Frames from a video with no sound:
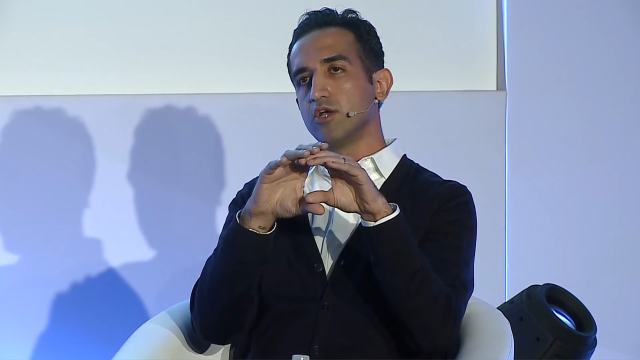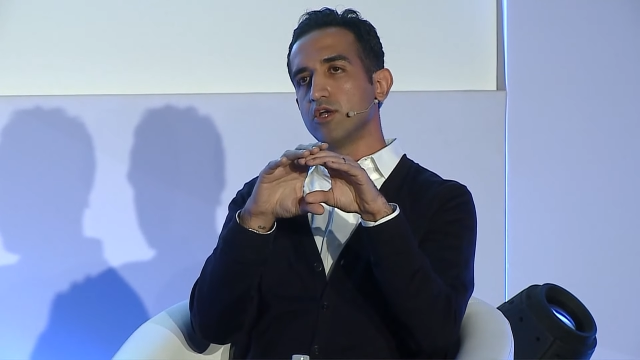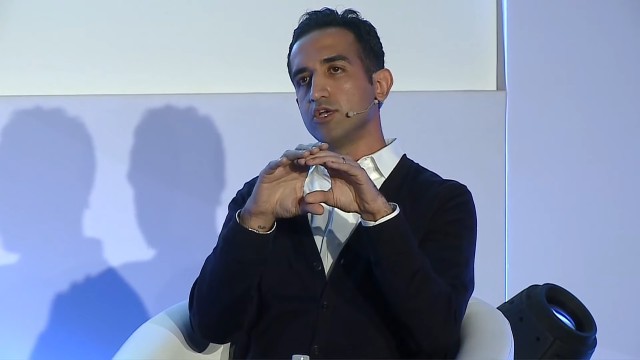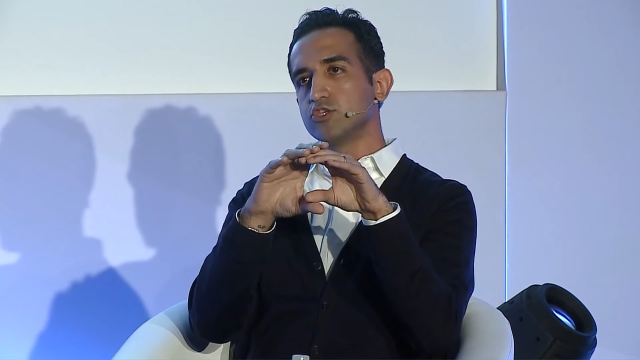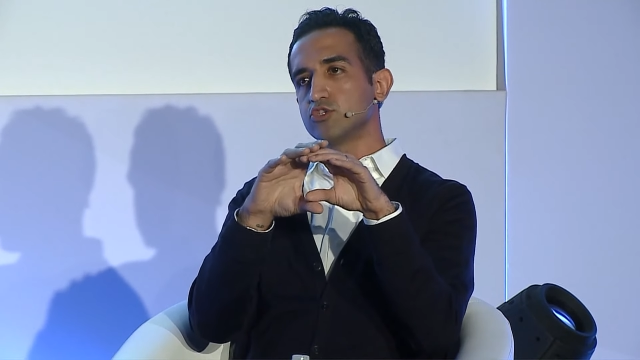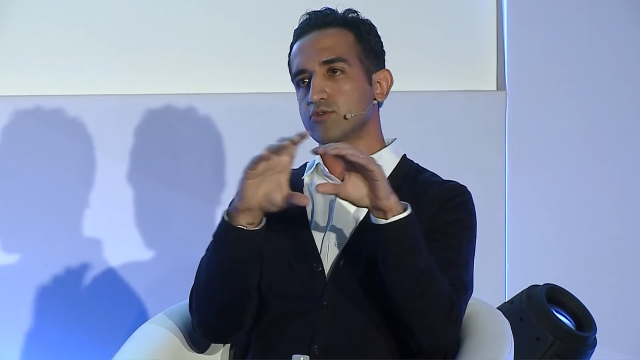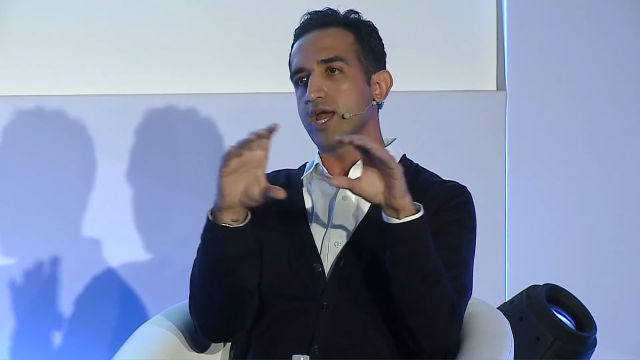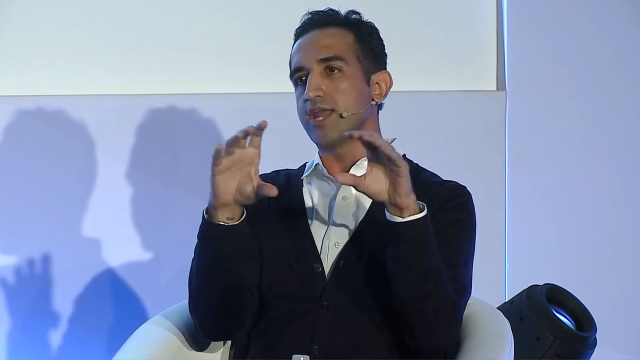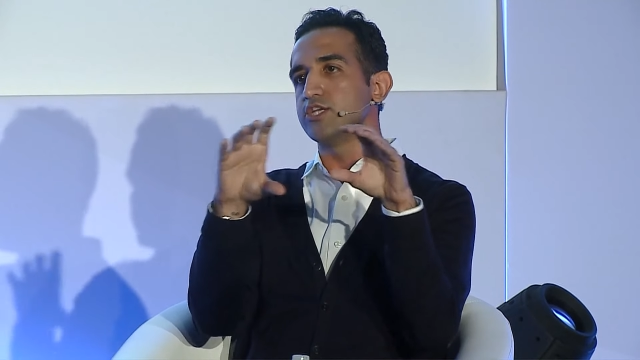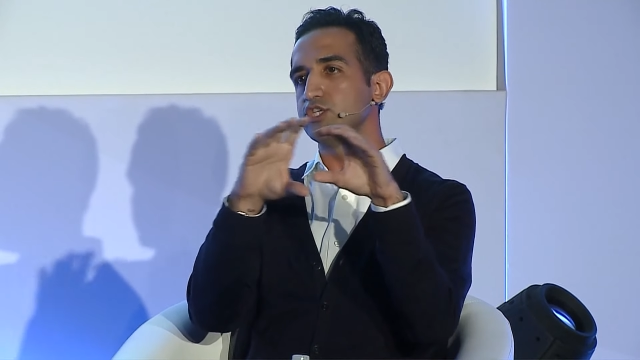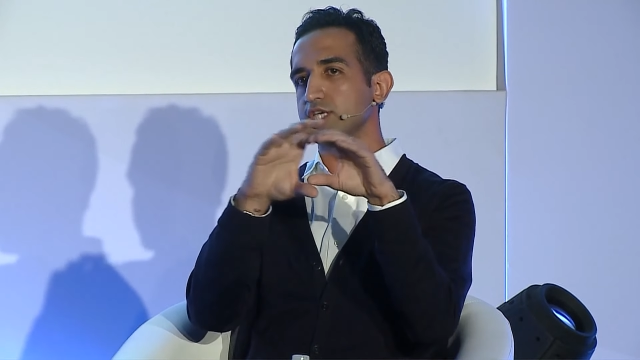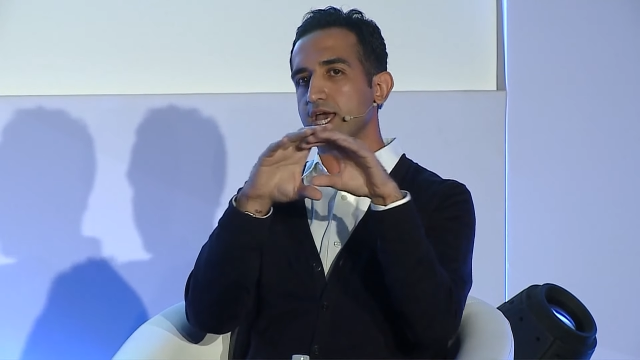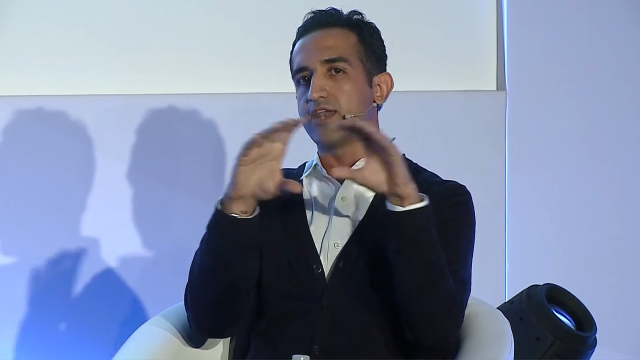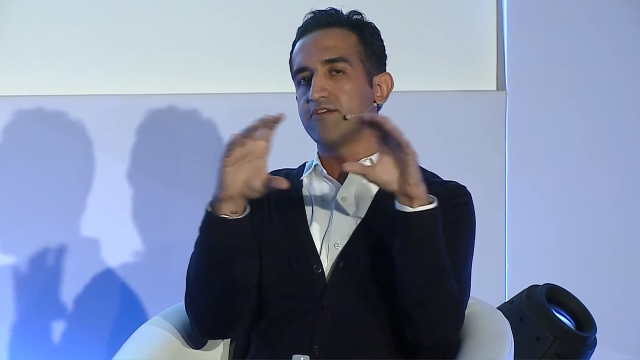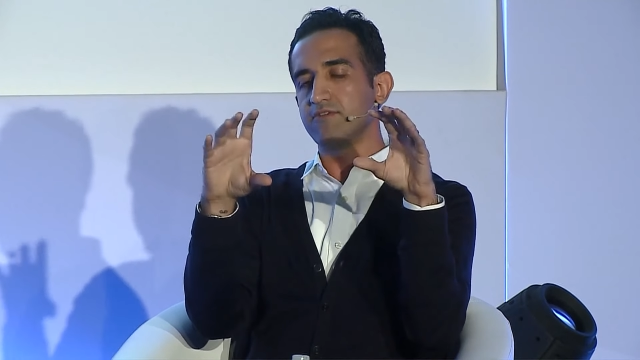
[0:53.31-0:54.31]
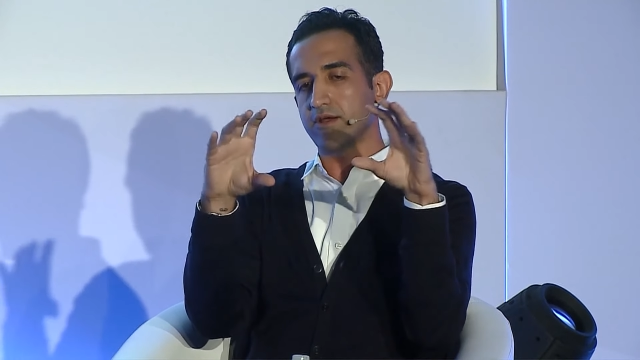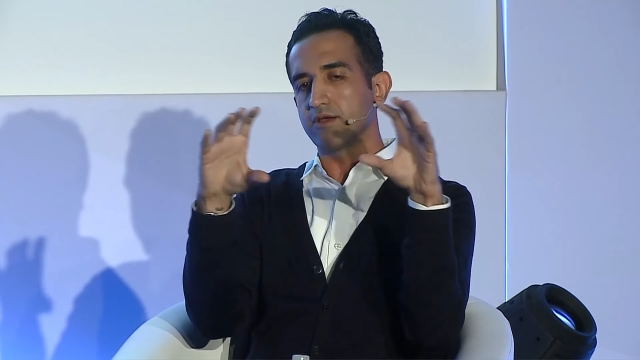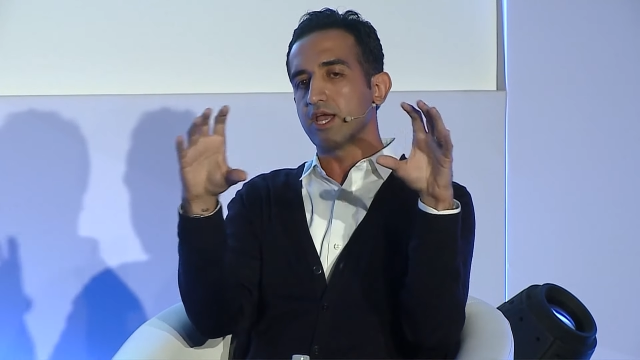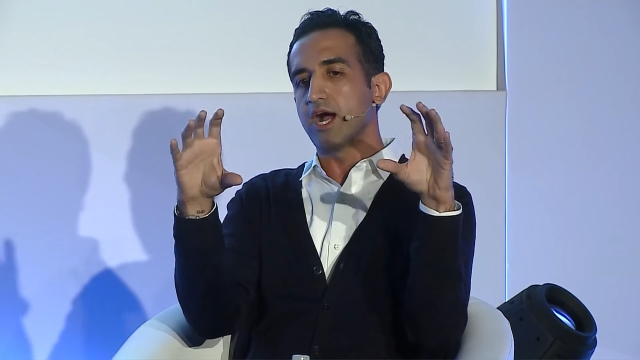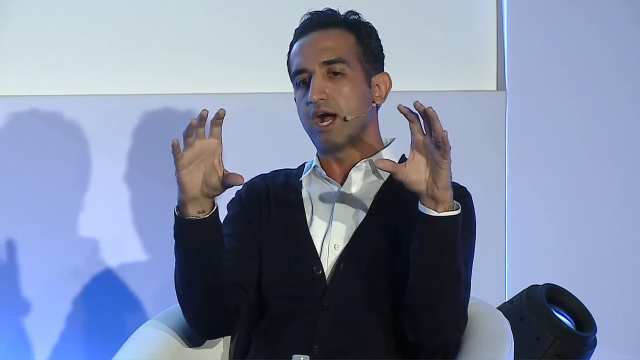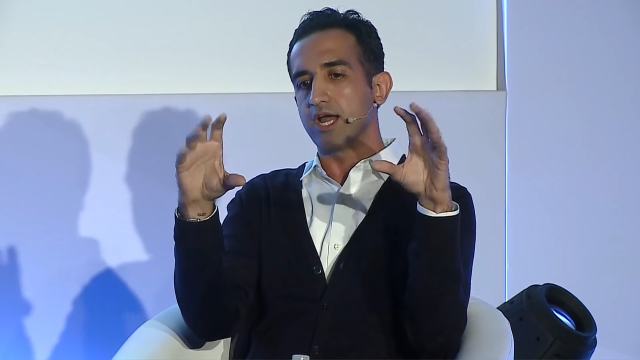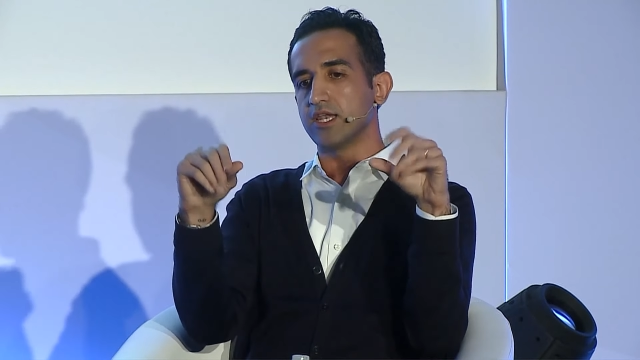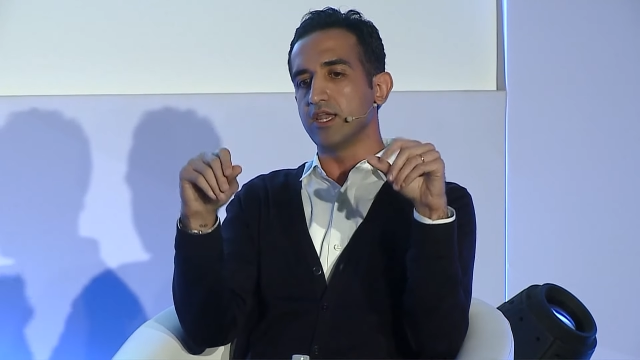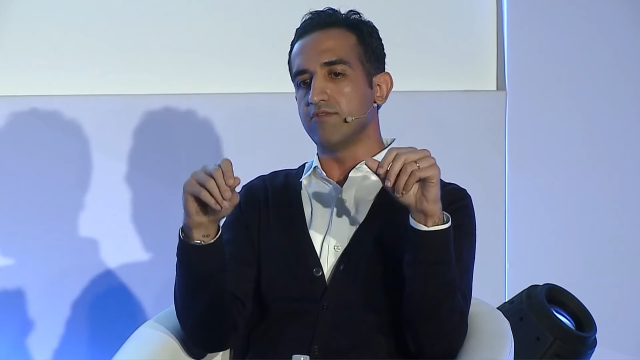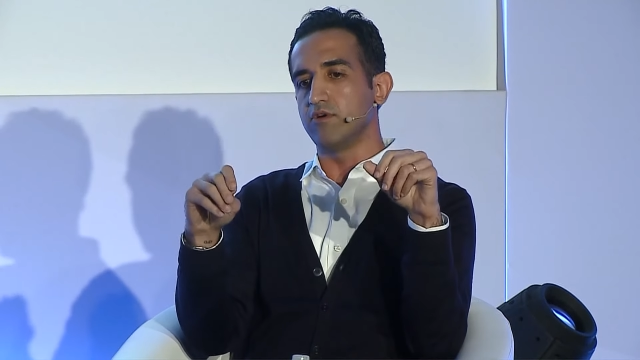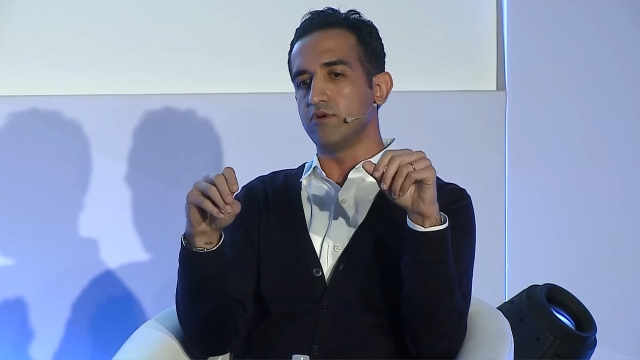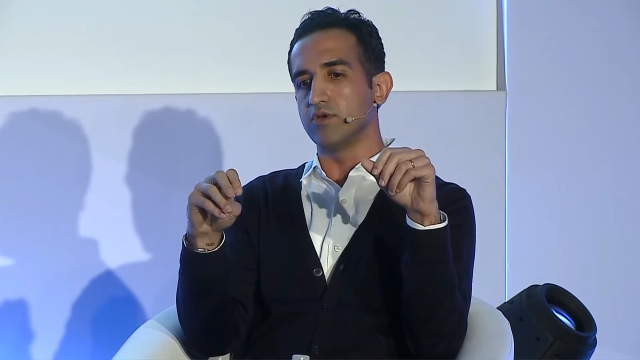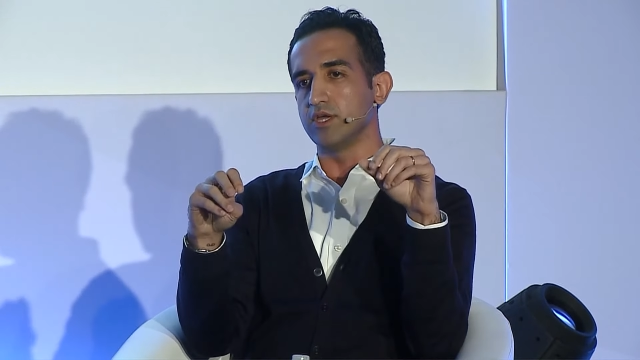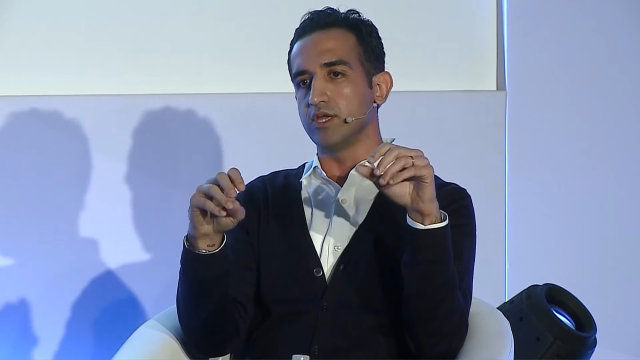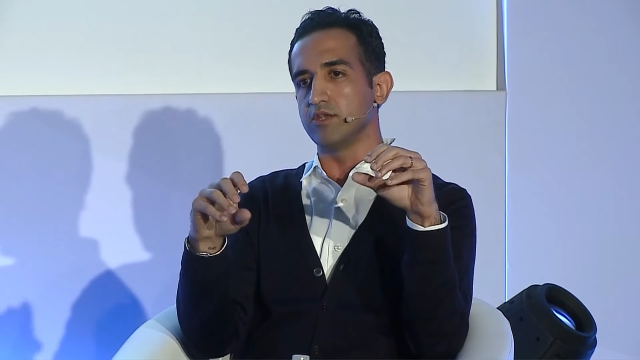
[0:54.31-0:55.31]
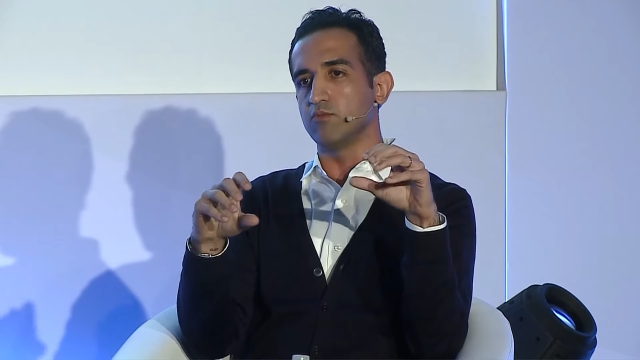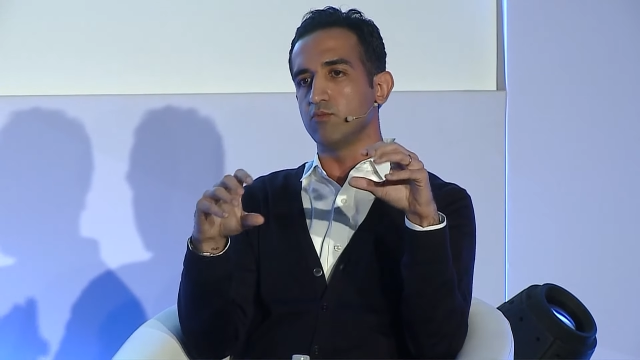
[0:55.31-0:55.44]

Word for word: strategy at a very high level and